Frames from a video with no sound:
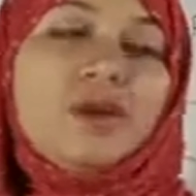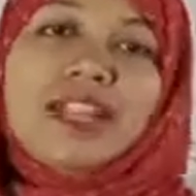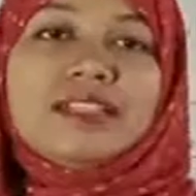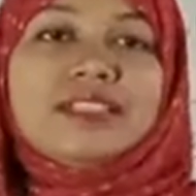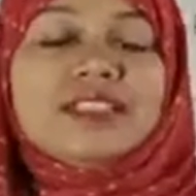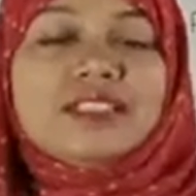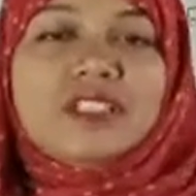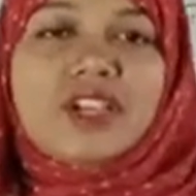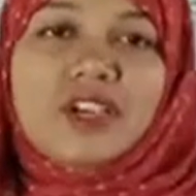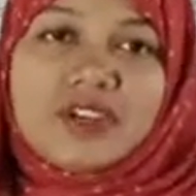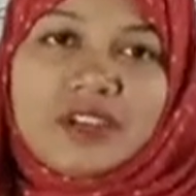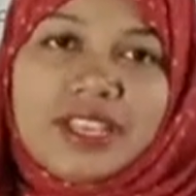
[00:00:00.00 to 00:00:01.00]
at this
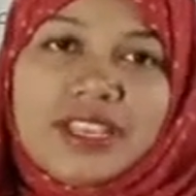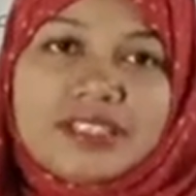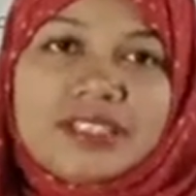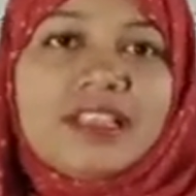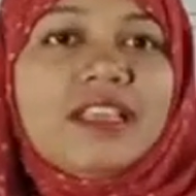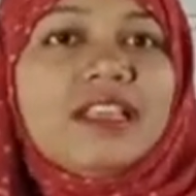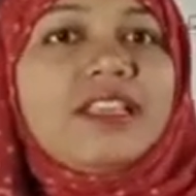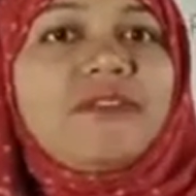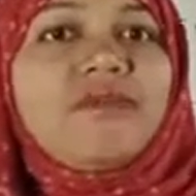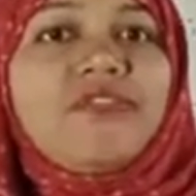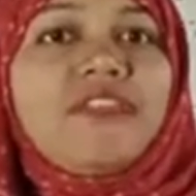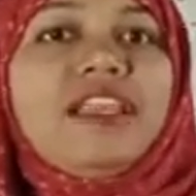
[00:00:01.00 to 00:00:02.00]
tortoise, he
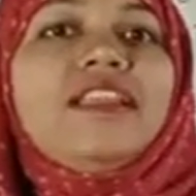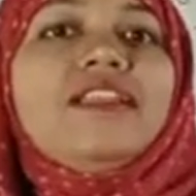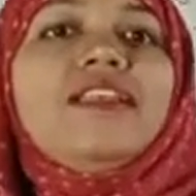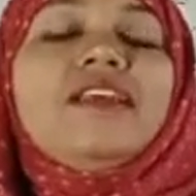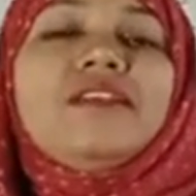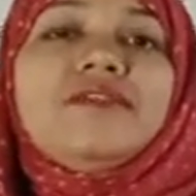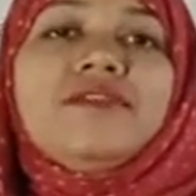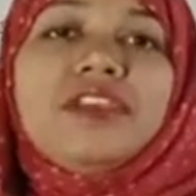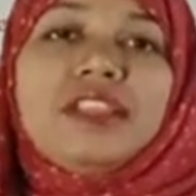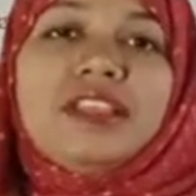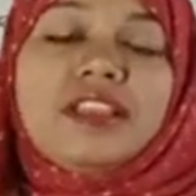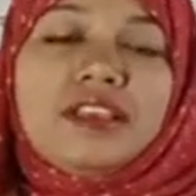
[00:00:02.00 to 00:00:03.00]
feel
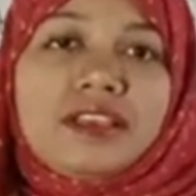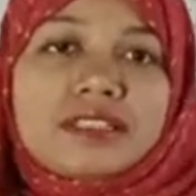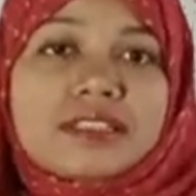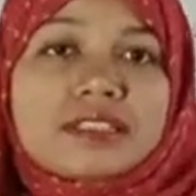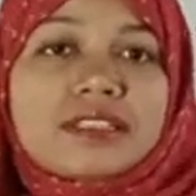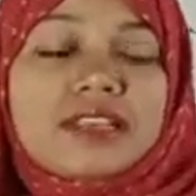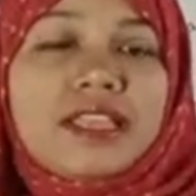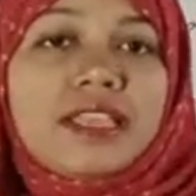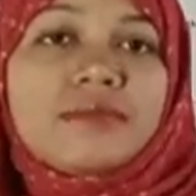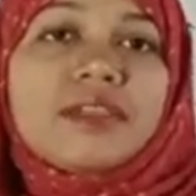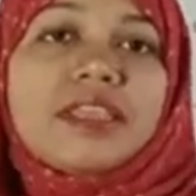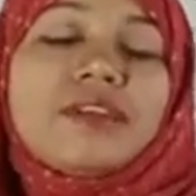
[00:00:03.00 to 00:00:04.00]
very
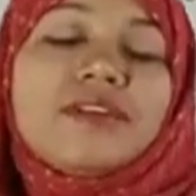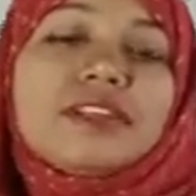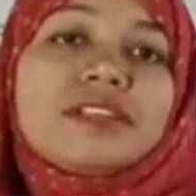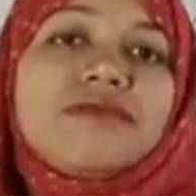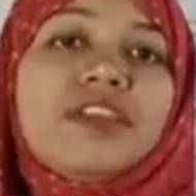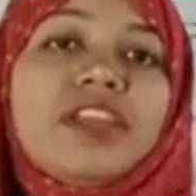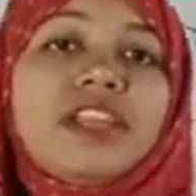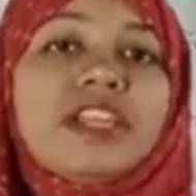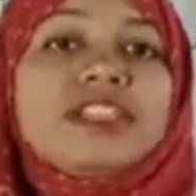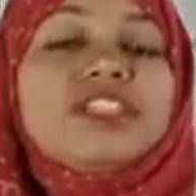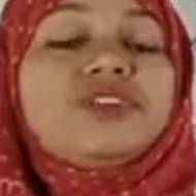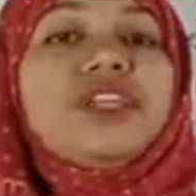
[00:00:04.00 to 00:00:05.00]
exclaimed. He was very
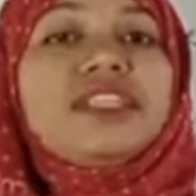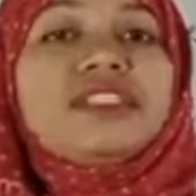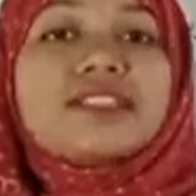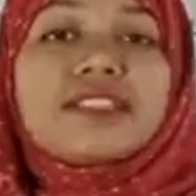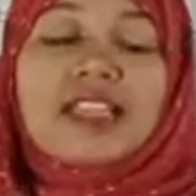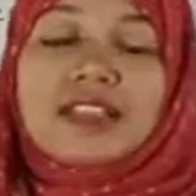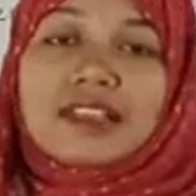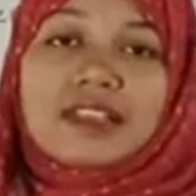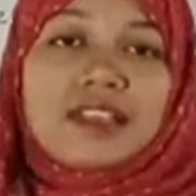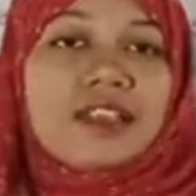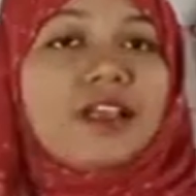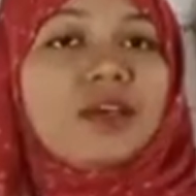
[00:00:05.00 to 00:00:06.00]
strange that
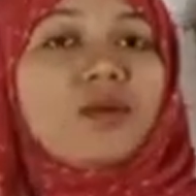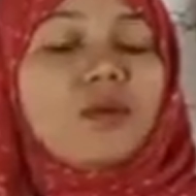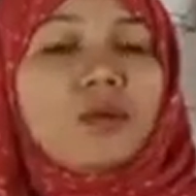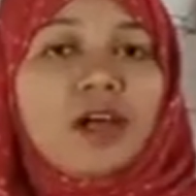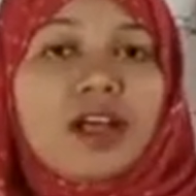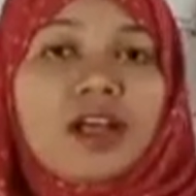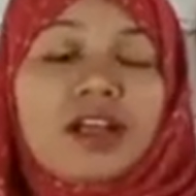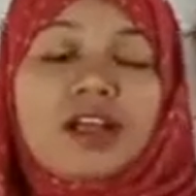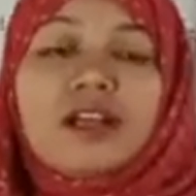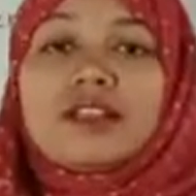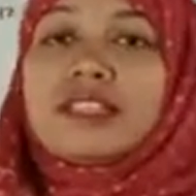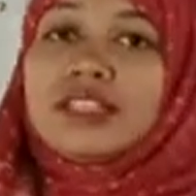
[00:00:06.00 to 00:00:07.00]
wow,
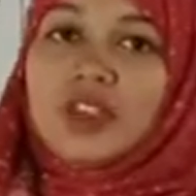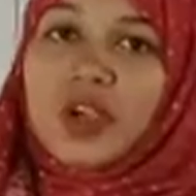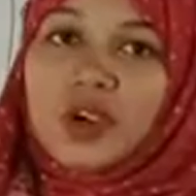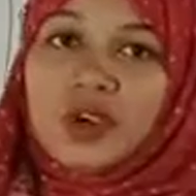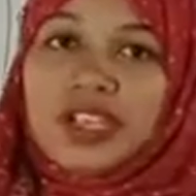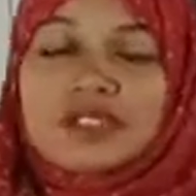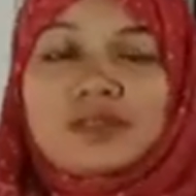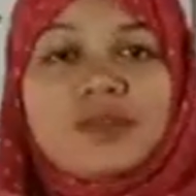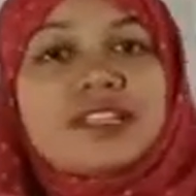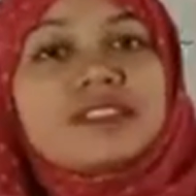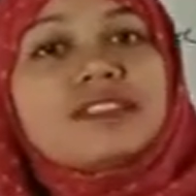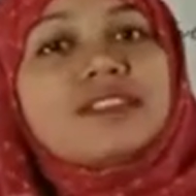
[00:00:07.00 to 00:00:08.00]
the tortoise was
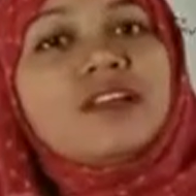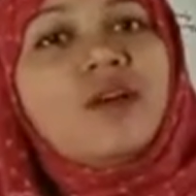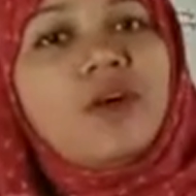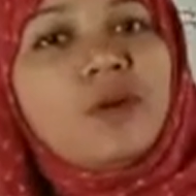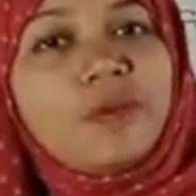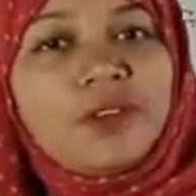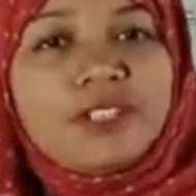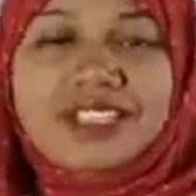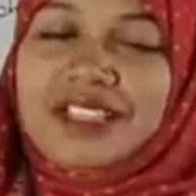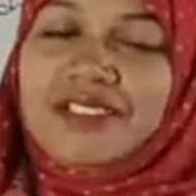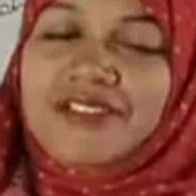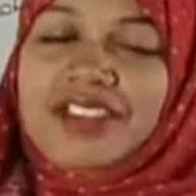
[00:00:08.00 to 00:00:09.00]
almost in
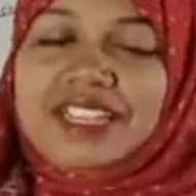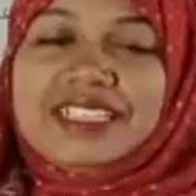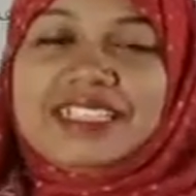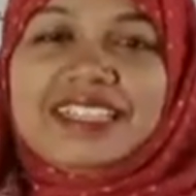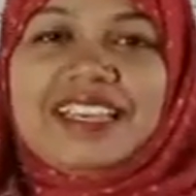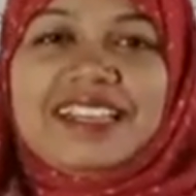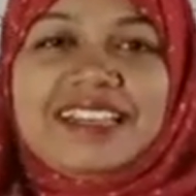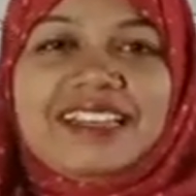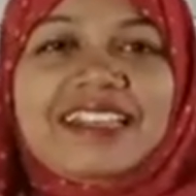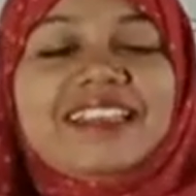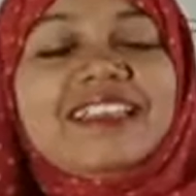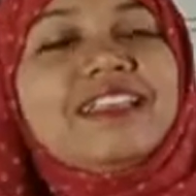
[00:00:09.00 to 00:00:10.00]
the finishing line.
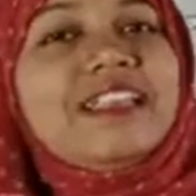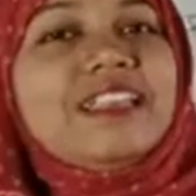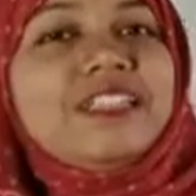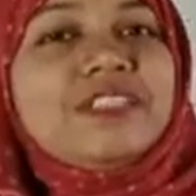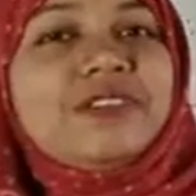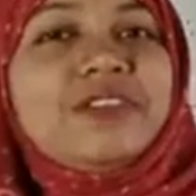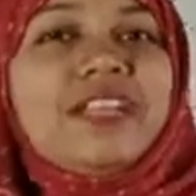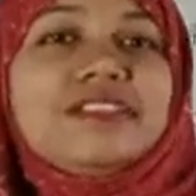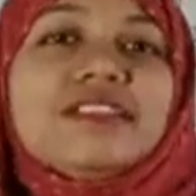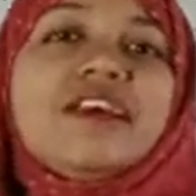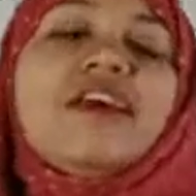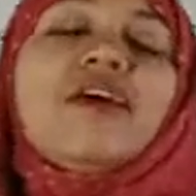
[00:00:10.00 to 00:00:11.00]
Dear students,
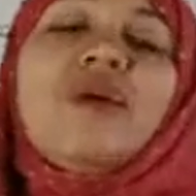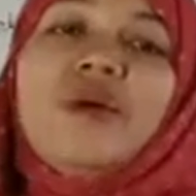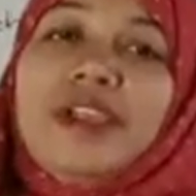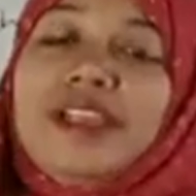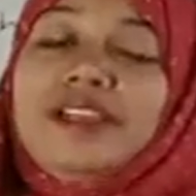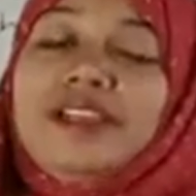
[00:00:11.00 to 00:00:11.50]
when